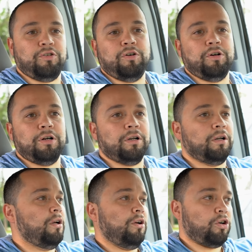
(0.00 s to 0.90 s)
or
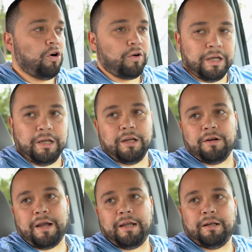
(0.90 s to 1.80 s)
go
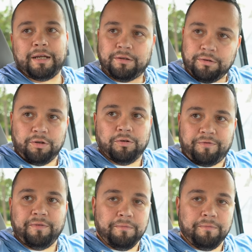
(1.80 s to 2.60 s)
here and like, you know,